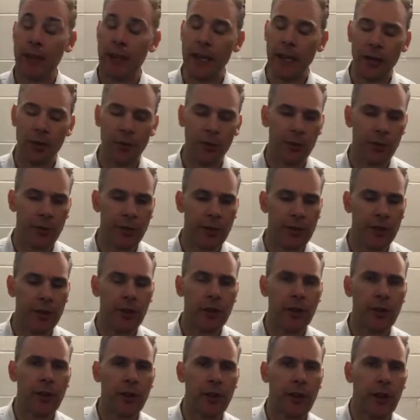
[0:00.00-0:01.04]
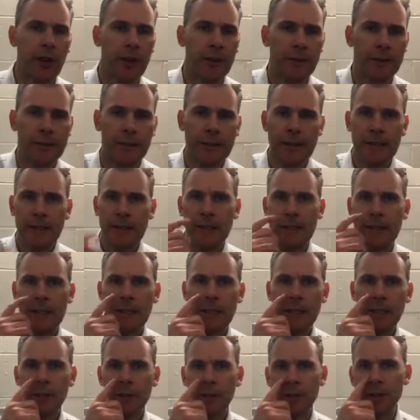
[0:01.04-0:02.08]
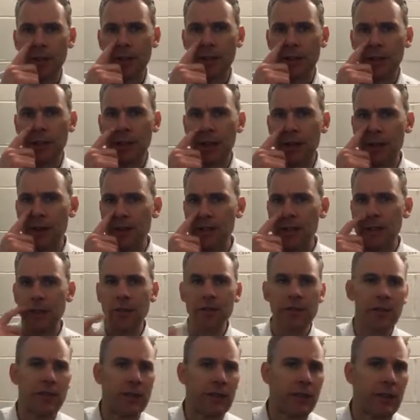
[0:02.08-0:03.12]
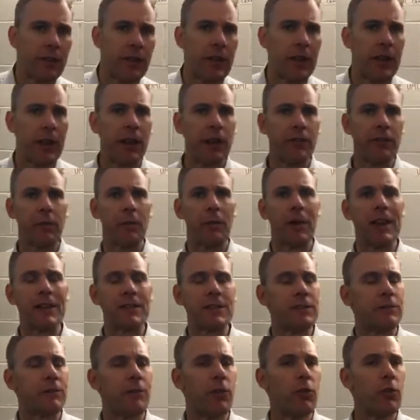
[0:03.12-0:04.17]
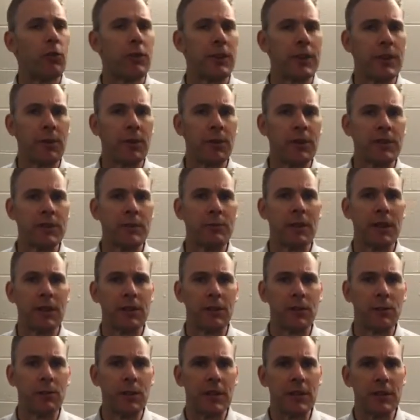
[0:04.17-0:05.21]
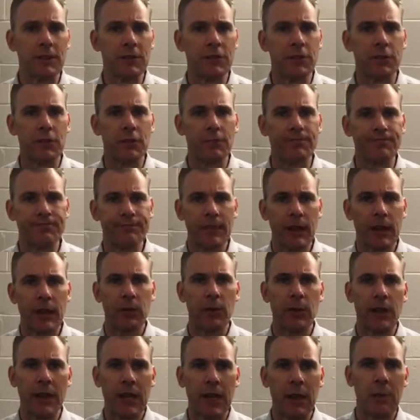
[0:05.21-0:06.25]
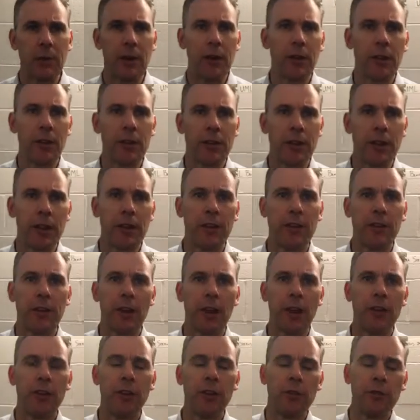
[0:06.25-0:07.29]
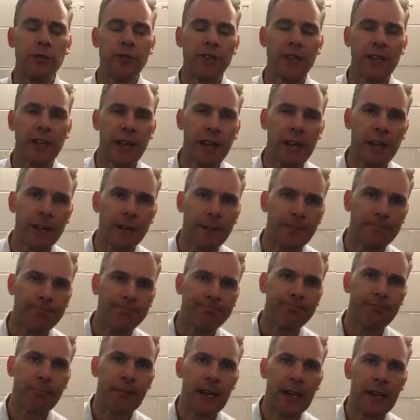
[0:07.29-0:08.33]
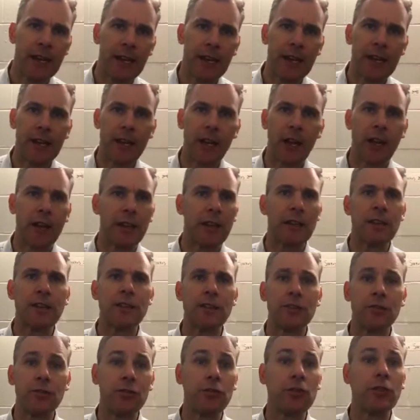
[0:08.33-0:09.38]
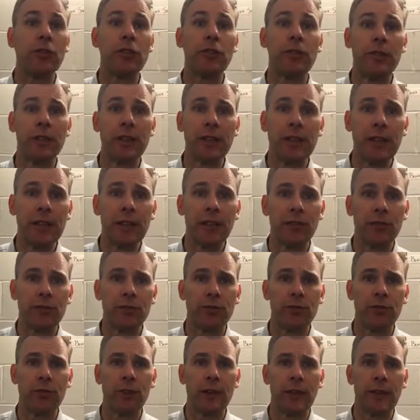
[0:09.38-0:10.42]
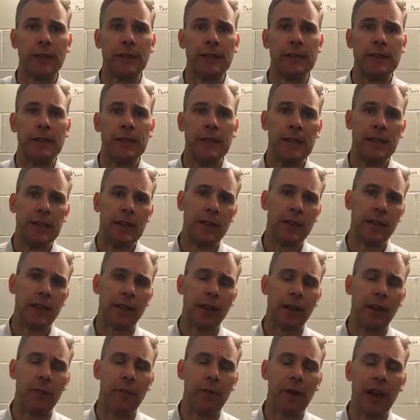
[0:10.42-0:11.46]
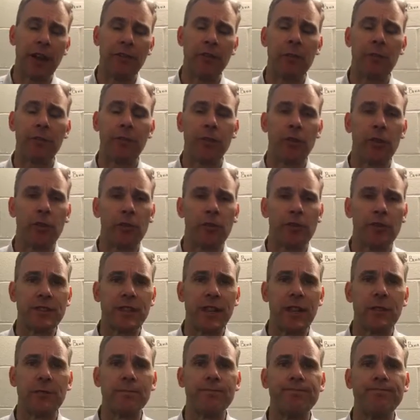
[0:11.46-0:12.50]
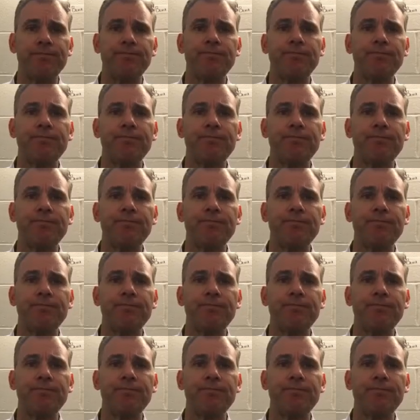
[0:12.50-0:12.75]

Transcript: Yeah, we dug. Uh, we tried to dig ourselves out of, a, out of, a massive hole, and it wasn't meant to be. So we came on uh, on the losing end, and uh, Hockey East is too good of a league to uh, to come back from four goals down.